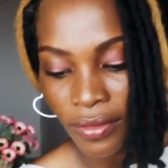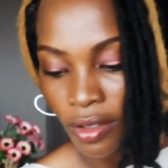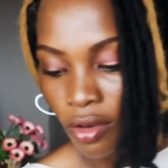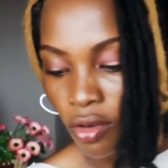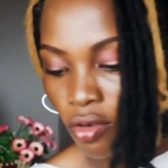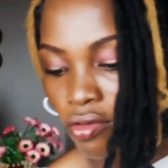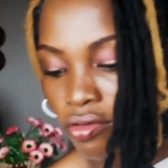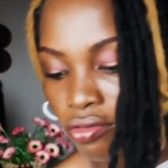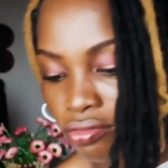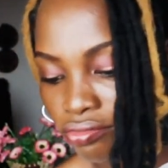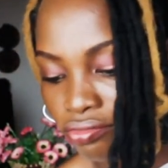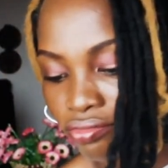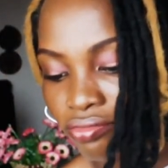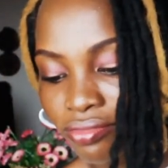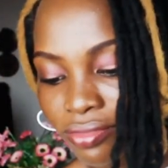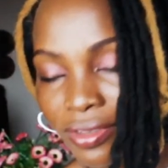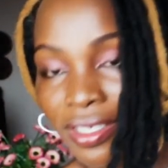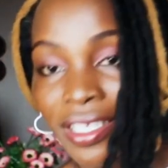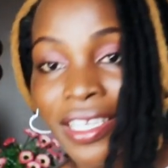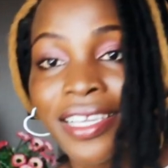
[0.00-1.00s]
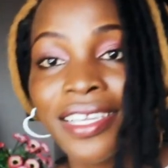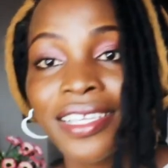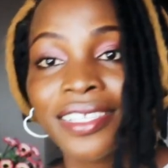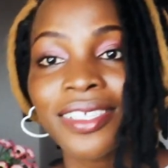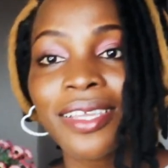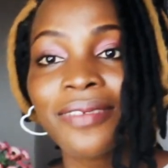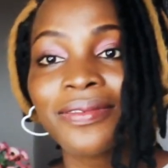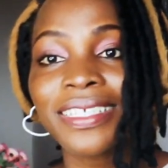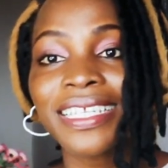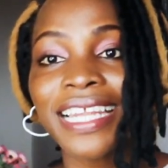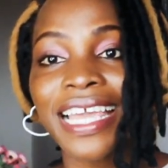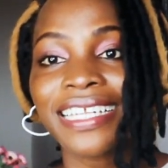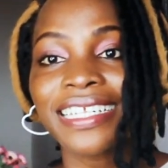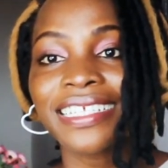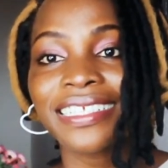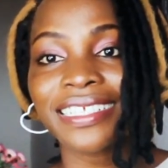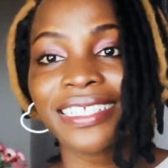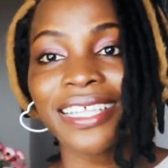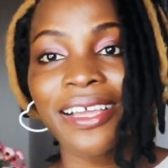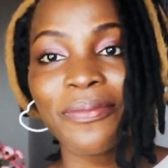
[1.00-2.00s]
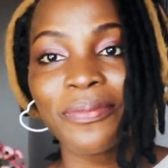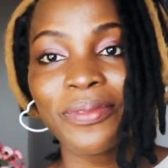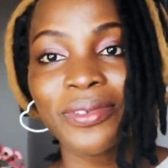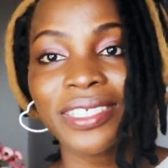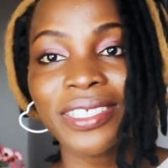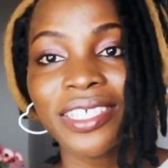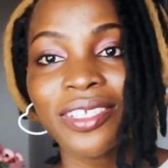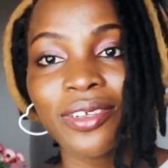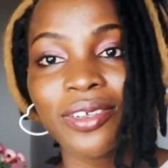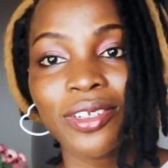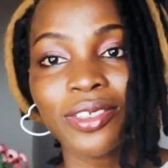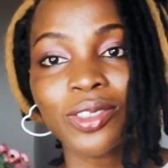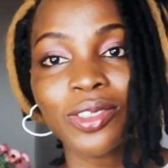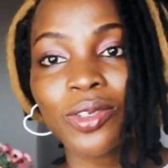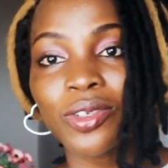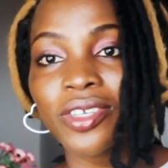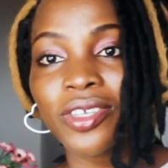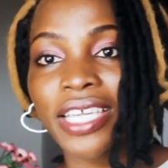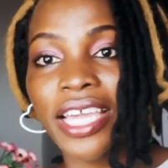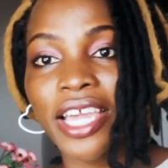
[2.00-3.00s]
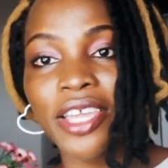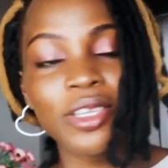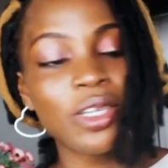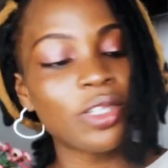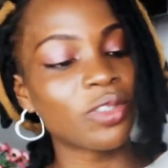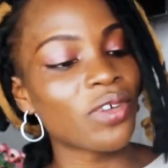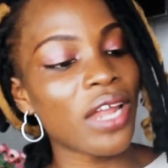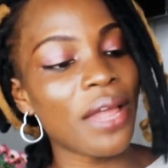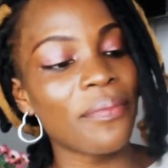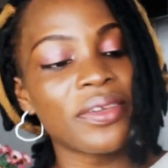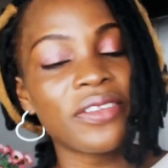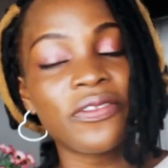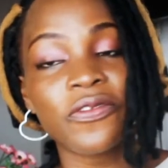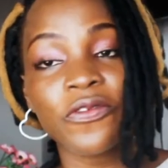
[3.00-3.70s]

Oh, something like this that I'm putting on. So you can use rabbit